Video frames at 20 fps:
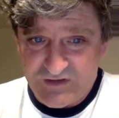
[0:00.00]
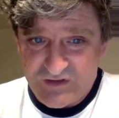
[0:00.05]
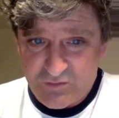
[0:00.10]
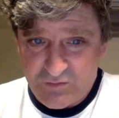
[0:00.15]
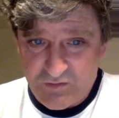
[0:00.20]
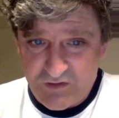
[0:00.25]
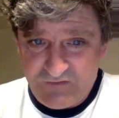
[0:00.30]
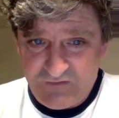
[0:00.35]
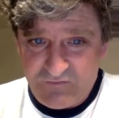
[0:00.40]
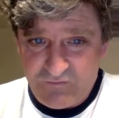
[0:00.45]

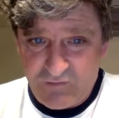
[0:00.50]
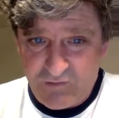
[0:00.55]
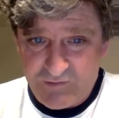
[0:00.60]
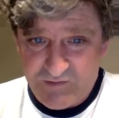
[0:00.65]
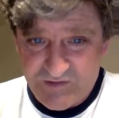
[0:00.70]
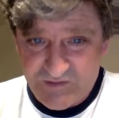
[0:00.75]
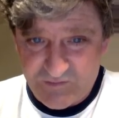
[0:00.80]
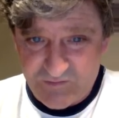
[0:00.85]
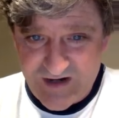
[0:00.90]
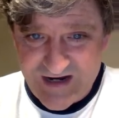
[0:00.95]
twenty-four,
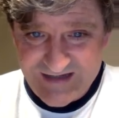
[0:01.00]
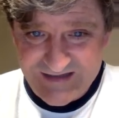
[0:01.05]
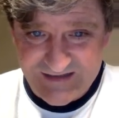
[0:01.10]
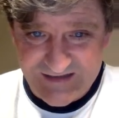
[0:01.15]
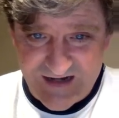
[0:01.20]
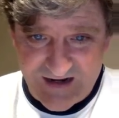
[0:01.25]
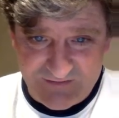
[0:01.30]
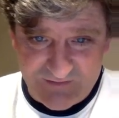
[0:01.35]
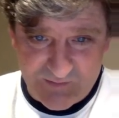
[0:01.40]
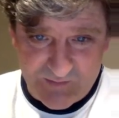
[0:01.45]
was arrested
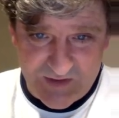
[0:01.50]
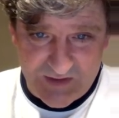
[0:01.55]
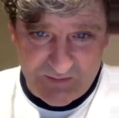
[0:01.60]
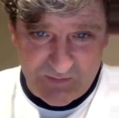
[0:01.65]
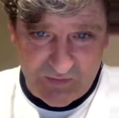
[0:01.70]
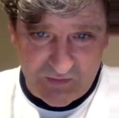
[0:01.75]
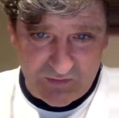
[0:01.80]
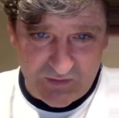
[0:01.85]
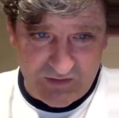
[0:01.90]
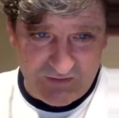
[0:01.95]
after being
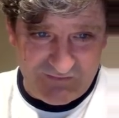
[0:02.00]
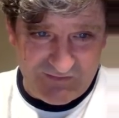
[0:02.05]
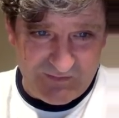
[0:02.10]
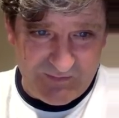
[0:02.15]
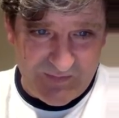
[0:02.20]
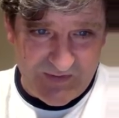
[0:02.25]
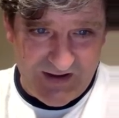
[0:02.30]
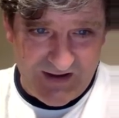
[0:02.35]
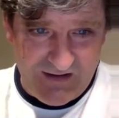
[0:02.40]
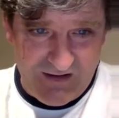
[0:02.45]
pulled over
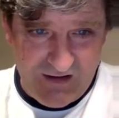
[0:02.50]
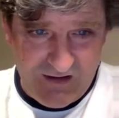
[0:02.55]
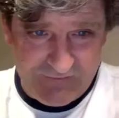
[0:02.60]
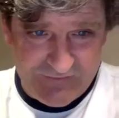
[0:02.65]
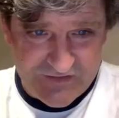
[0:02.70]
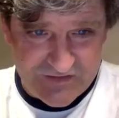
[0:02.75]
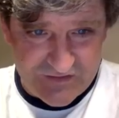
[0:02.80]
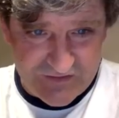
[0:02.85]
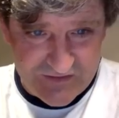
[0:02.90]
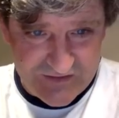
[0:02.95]
by
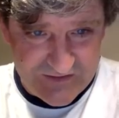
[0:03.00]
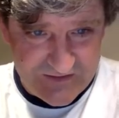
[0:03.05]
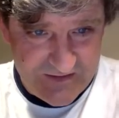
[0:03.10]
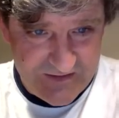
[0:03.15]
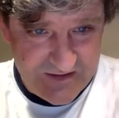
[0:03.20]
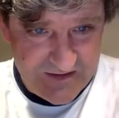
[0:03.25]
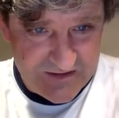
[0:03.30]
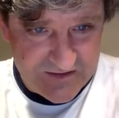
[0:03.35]
officers